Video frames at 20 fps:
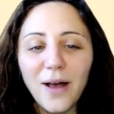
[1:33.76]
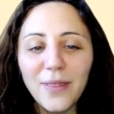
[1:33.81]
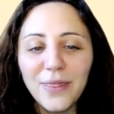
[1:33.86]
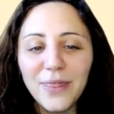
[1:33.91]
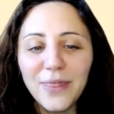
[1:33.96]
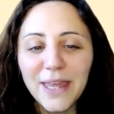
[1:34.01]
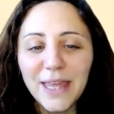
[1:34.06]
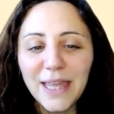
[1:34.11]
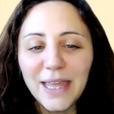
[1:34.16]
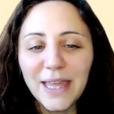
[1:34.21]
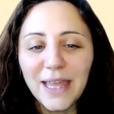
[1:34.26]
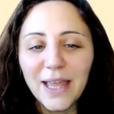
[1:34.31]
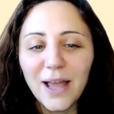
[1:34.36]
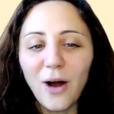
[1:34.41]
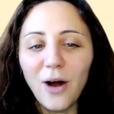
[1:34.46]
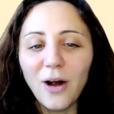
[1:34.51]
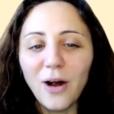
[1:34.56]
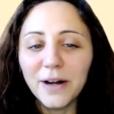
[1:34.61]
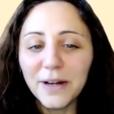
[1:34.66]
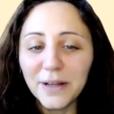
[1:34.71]
the
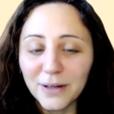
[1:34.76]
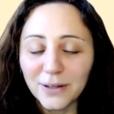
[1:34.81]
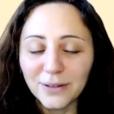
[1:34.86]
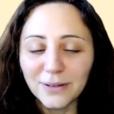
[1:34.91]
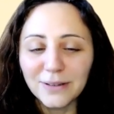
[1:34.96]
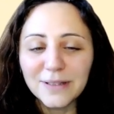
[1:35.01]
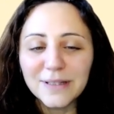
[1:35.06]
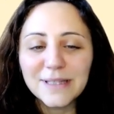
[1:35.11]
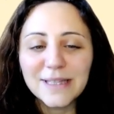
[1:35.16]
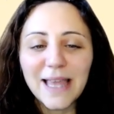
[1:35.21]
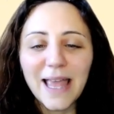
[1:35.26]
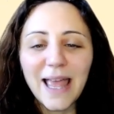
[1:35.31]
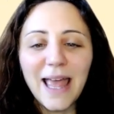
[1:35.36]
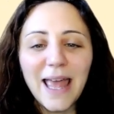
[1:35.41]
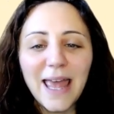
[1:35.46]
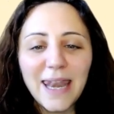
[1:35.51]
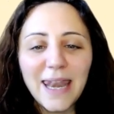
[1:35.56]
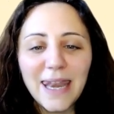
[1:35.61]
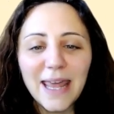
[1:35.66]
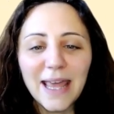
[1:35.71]
articles
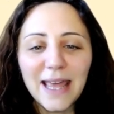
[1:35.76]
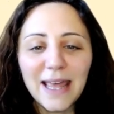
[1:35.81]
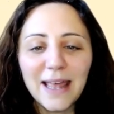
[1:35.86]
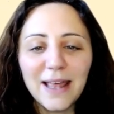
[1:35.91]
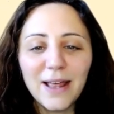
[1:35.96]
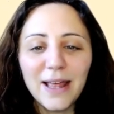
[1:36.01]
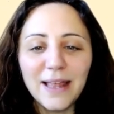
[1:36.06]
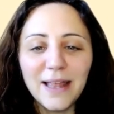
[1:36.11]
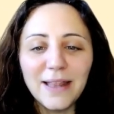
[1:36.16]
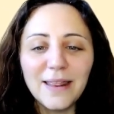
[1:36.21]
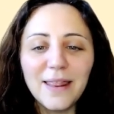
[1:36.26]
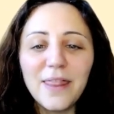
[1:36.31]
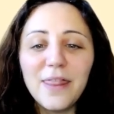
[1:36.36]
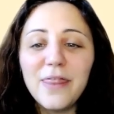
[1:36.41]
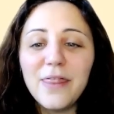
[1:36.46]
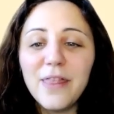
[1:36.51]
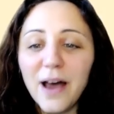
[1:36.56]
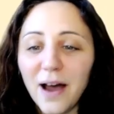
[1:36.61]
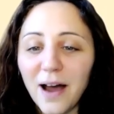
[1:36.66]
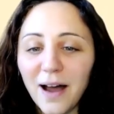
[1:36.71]
and
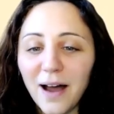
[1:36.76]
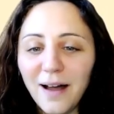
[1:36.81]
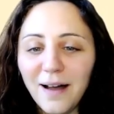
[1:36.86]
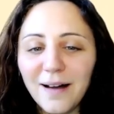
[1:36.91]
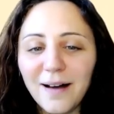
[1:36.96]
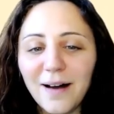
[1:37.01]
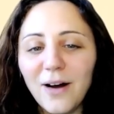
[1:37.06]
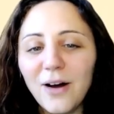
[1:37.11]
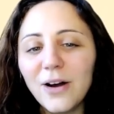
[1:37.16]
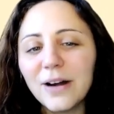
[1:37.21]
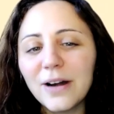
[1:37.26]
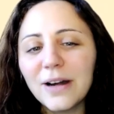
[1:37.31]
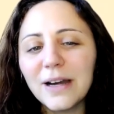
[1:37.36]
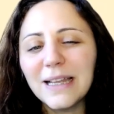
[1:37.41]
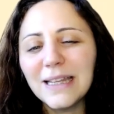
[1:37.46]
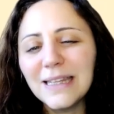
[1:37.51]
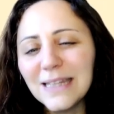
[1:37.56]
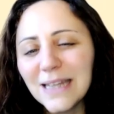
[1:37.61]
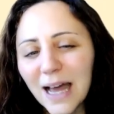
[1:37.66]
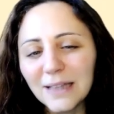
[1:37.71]
the are
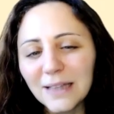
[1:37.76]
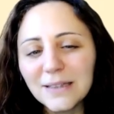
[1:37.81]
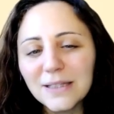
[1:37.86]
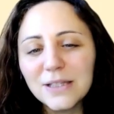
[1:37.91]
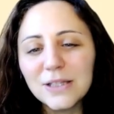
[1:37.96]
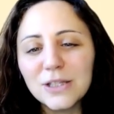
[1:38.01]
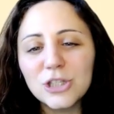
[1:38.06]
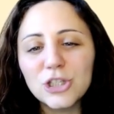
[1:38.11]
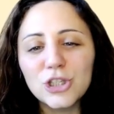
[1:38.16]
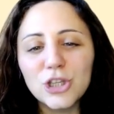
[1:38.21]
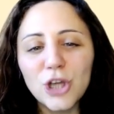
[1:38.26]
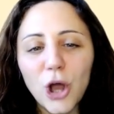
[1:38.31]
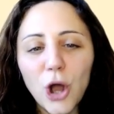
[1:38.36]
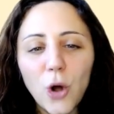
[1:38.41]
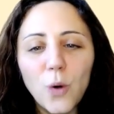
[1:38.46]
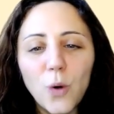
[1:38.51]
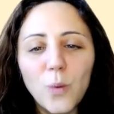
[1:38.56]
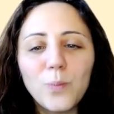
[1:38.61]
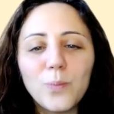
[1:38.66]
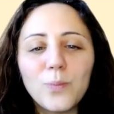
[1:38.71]
not
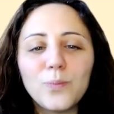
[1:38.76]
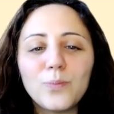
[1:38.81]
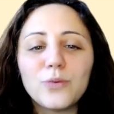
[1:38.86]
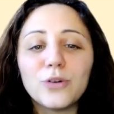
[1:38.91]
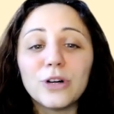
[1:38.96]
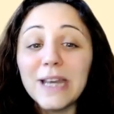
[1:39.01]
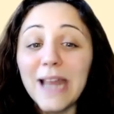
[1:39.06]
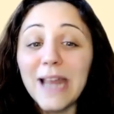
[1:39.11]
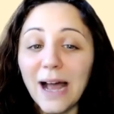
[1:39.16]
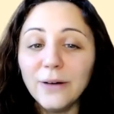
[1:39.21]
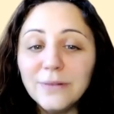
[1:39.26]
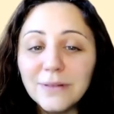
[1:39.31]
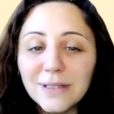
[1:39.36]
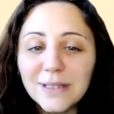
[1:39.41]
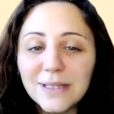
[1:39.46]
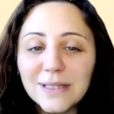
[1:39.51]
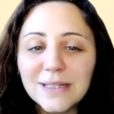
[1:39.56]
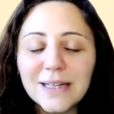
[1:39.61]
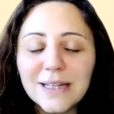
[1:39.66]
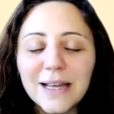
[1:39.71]
so
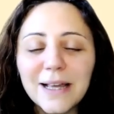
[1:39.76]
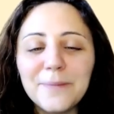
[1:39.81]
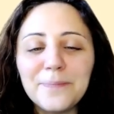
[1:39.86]
pronounced,